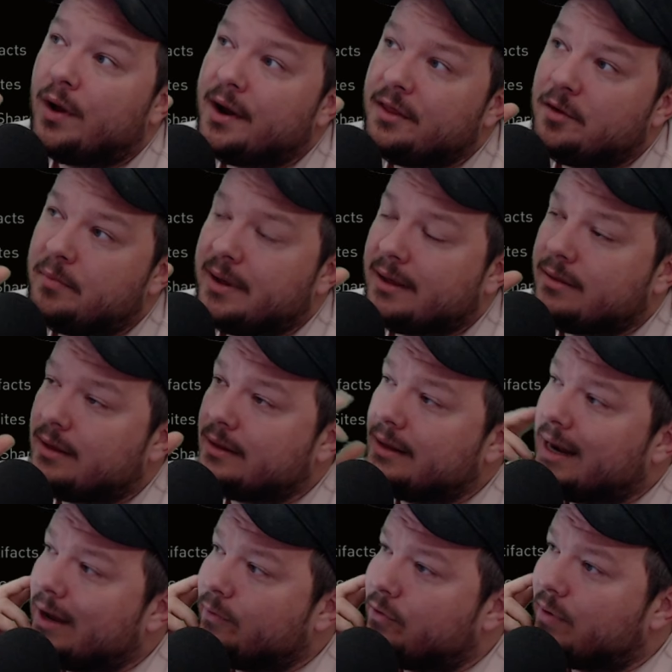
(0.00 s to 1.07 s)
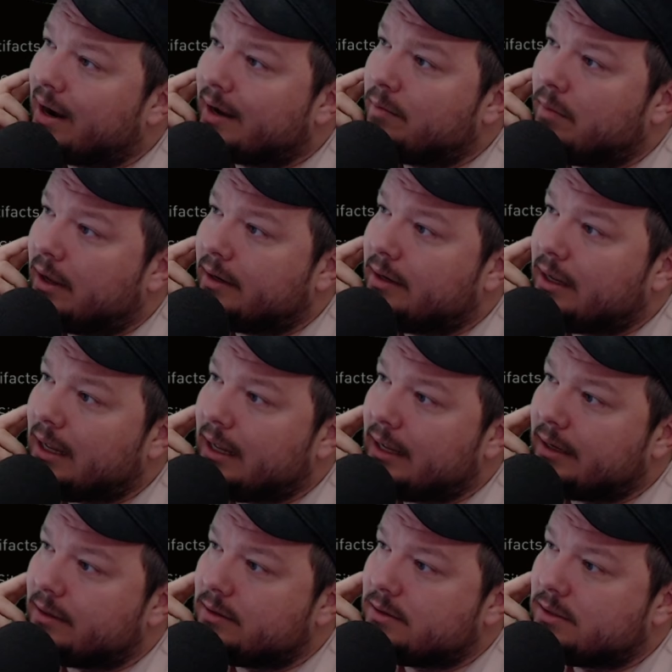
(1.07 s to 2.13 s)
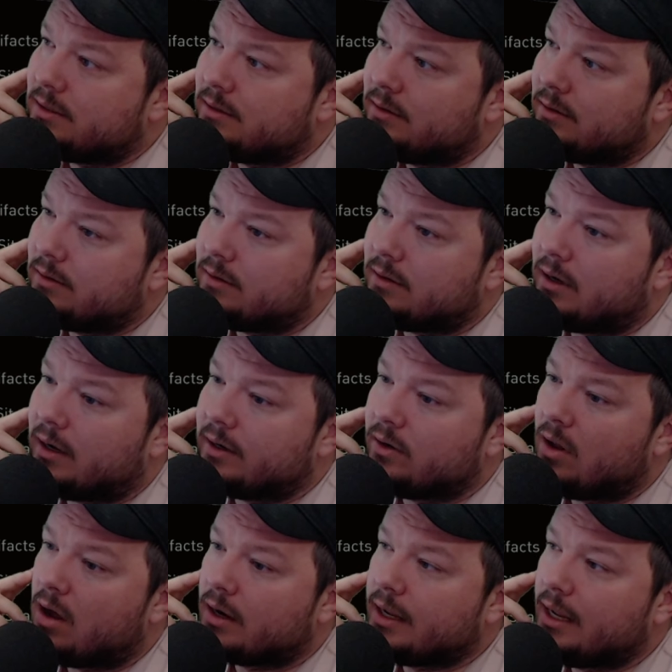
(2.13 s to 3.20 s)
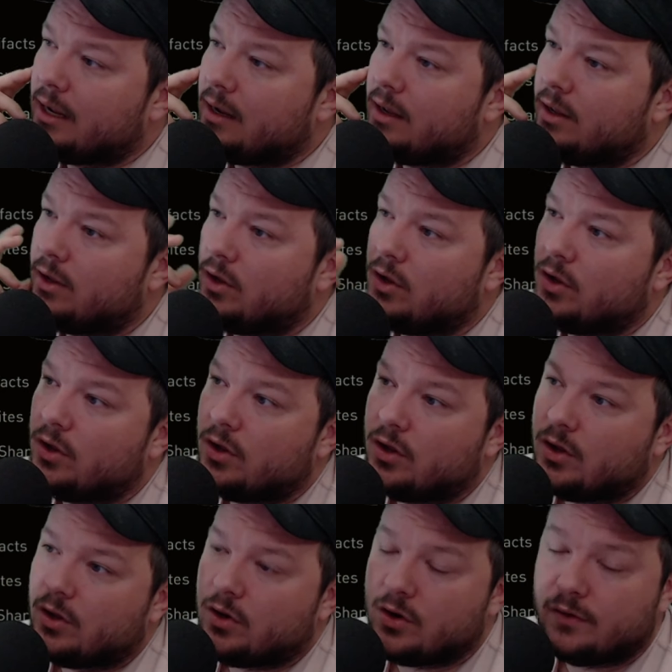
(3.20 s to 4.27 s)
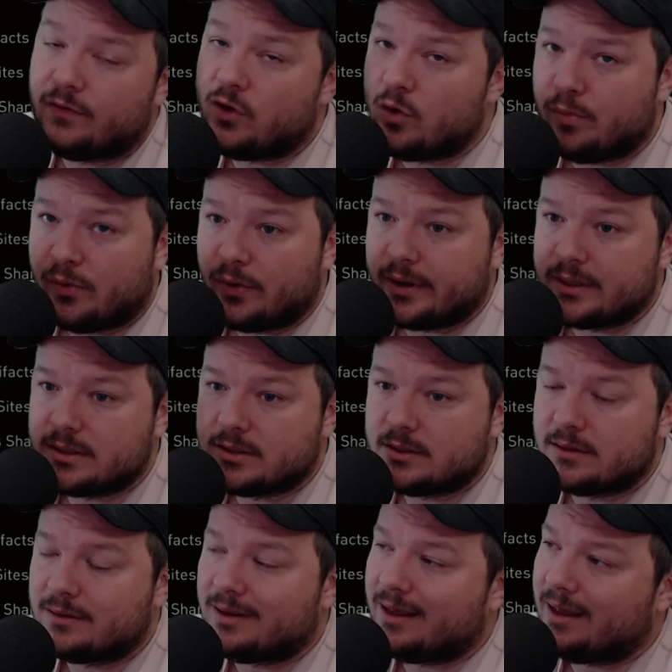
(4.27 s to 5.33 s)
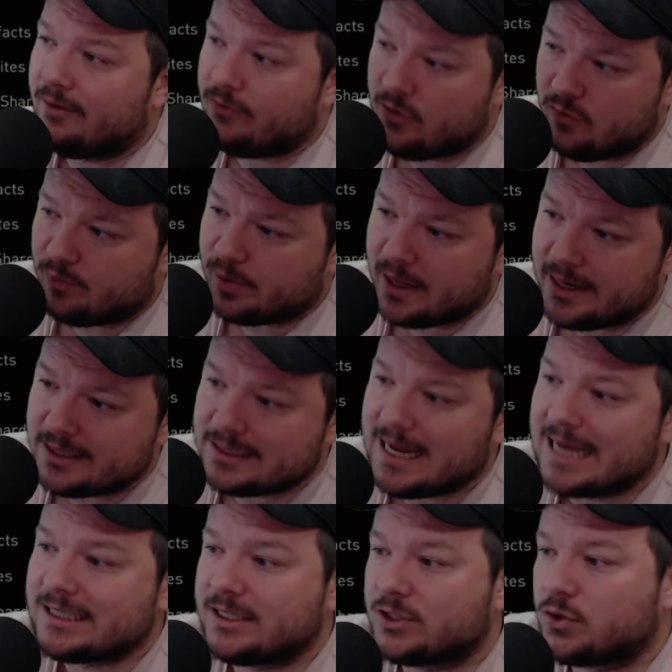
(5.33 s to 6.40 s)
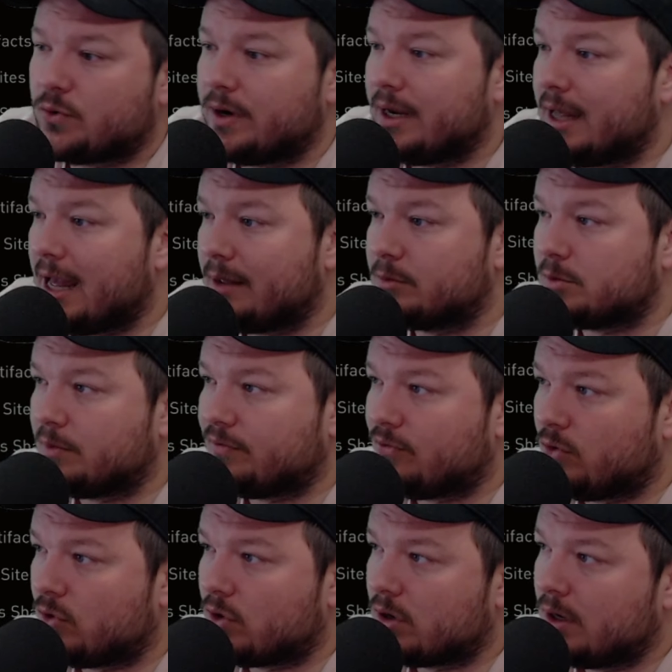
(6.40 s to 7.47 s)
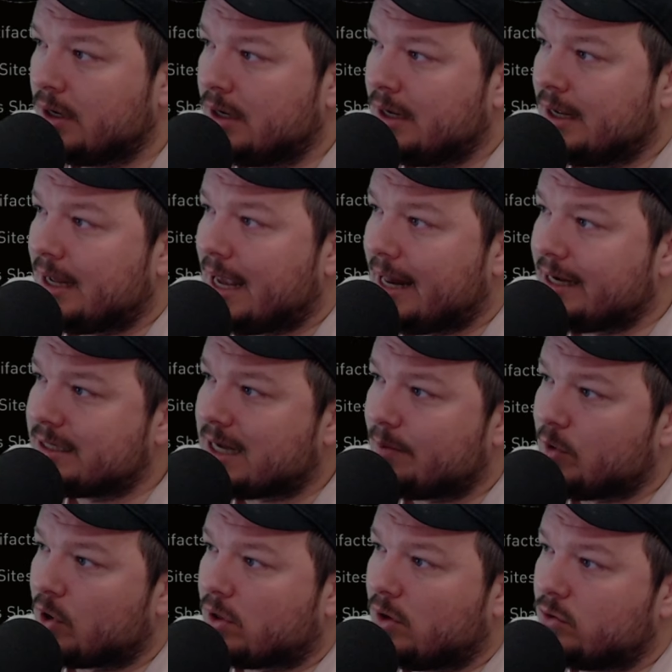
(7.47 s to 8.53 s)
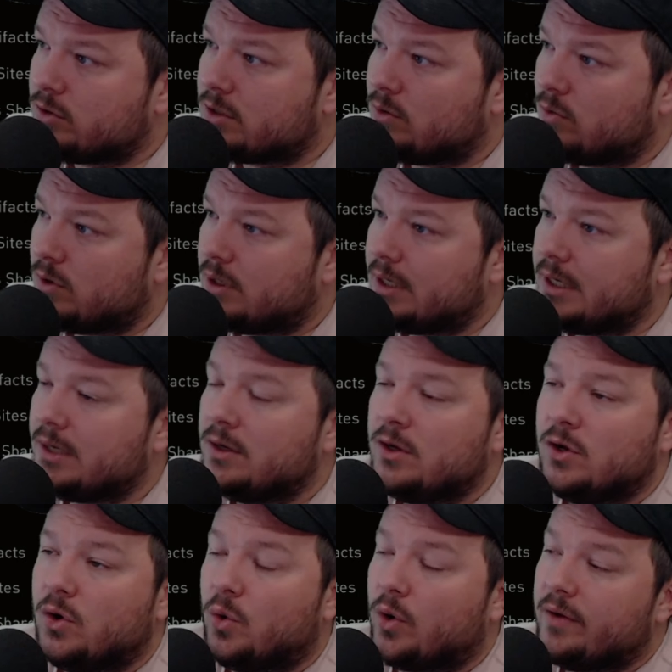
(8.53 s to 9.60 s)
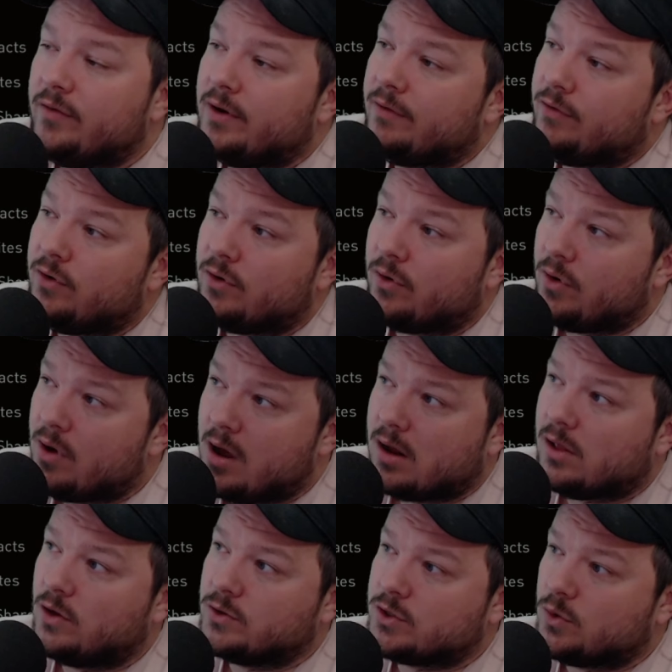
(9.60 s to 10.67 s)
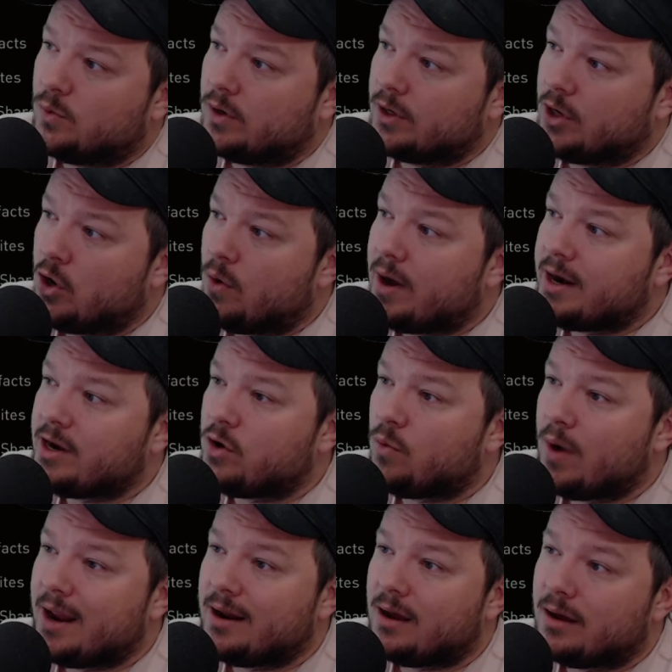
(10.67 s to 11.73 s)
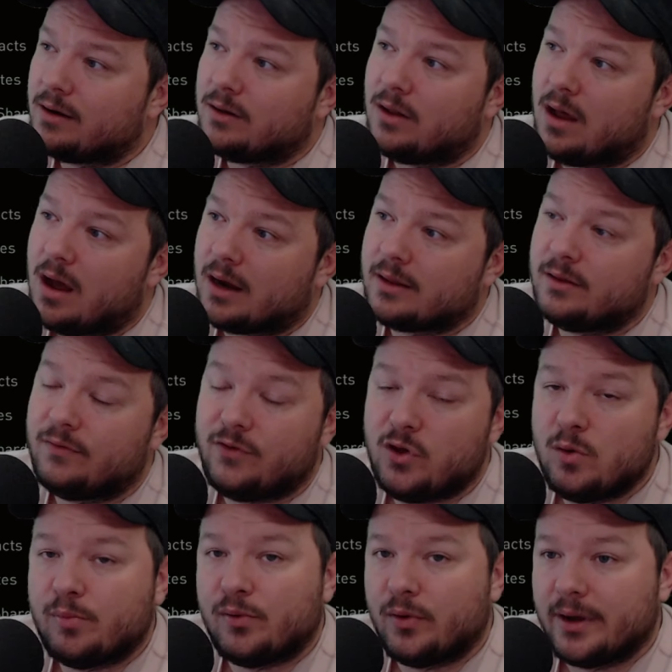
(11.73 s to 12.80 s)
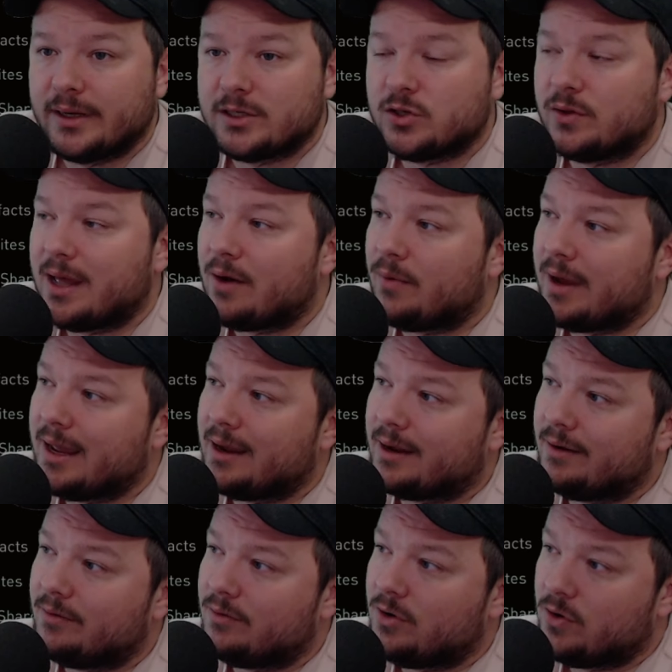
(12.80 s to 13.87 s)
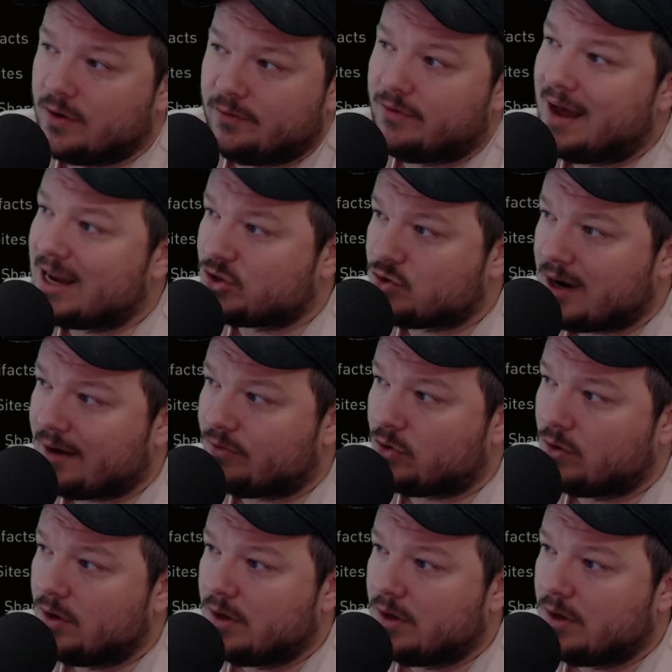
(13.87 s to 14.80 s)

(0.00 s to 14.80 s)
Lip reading: other big thing that I would recommend is unlocking your viewpoints. If you've played Assassin's Creed games before, anytime you're close to one, or even if you're not close to one, go out of your way to unlock the viewpoint, so that way you can fast travel